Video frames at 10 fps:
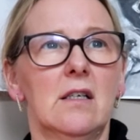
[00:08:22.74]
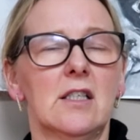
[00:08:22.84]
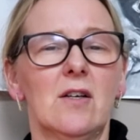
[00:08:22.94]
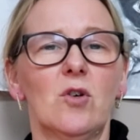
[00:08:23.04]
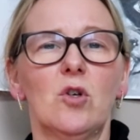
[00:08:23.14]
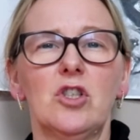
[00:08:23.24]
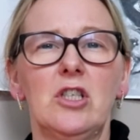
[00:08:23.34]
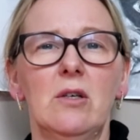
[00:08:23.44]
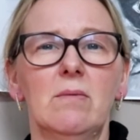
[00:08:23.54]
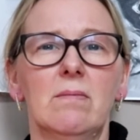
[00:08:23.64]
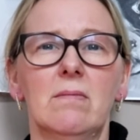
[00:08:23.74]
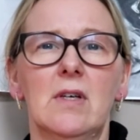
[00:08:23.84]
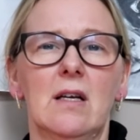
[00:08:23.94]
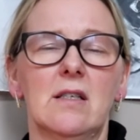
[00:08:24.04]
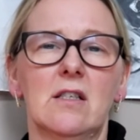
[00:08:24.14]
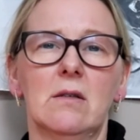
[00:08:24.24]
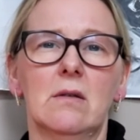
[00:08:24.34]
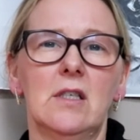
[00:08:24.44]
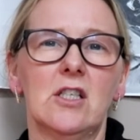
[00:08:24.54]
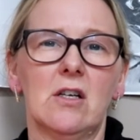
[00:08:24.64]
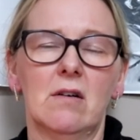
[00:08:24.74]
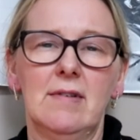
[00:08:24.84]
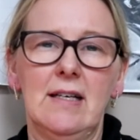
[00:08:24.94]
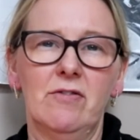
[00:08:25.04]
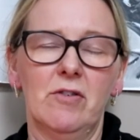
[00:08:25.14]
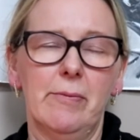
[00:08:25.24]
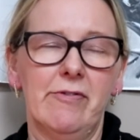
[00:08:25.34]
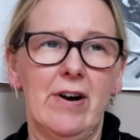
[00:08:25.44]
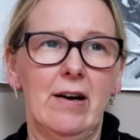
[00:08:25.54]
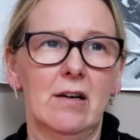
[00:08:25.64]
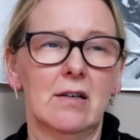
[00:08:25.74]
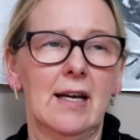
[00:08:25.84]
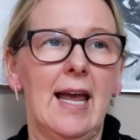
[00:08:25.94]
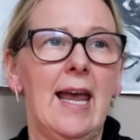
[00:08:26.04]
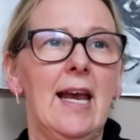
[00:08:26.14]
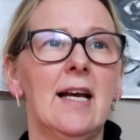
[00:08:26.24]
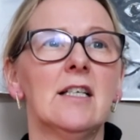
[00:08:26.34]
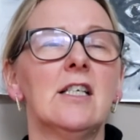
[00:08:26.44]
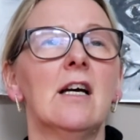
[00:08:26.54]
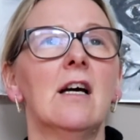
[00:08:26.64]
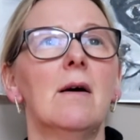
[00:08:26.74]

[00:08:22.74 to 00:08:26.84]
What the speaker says: So of course you go to school and you start reading from a very young age.